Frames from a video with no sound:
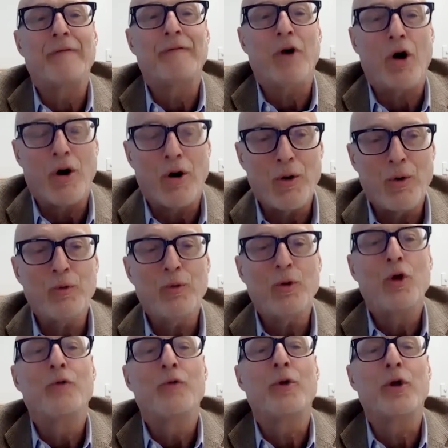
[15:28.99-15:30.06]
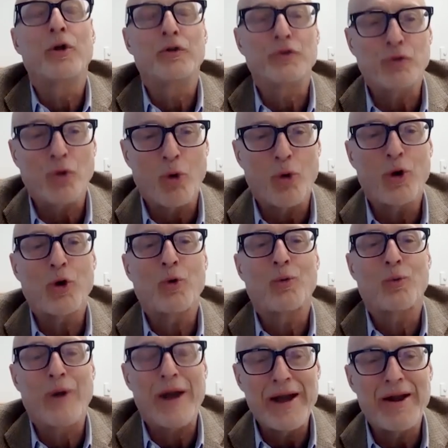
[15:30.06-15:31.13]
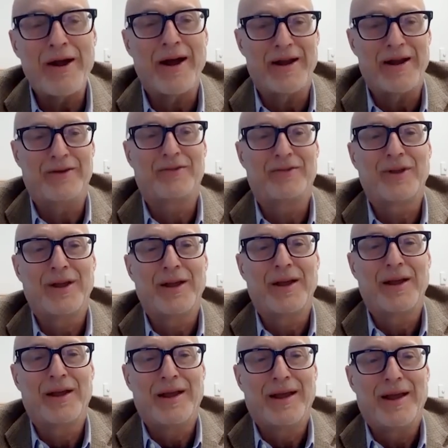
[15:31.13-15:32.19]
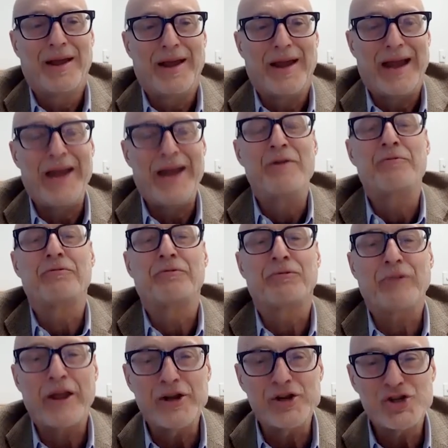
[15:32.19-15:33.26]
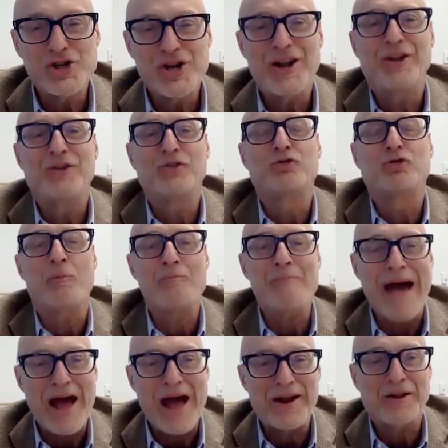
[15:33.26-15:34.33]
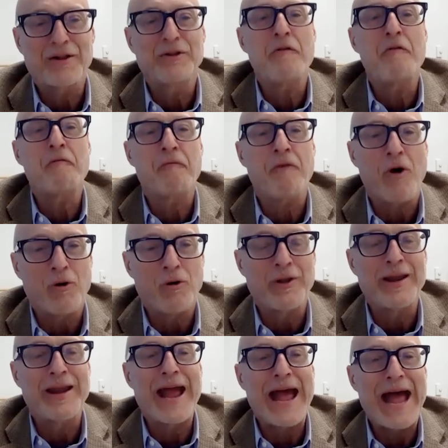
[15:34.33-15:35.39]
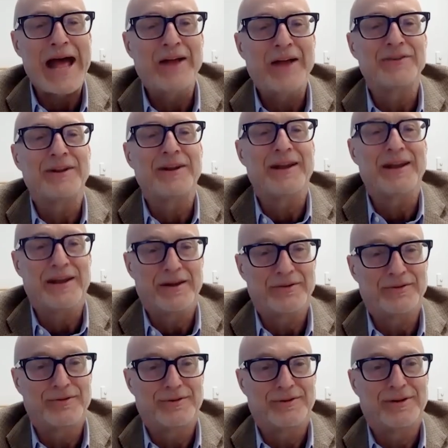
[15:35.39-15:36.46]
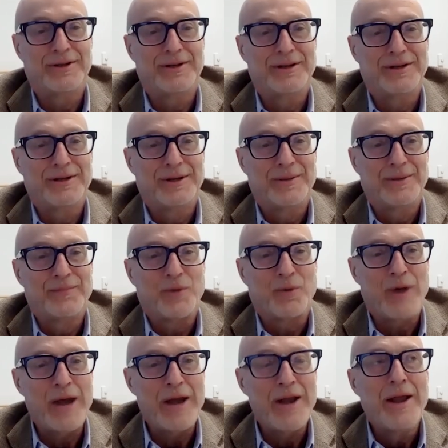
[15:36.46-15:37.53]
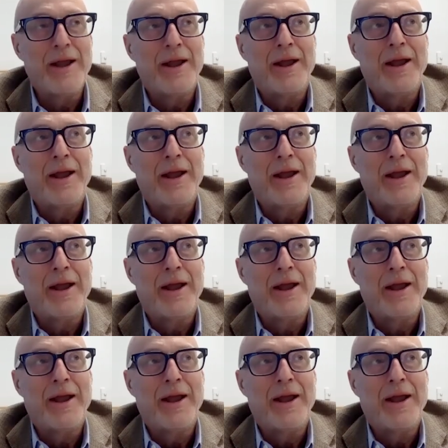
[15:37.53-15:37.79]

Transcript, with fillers: of all the historic rate hikes, and inflation is dramatically falling as it is, right?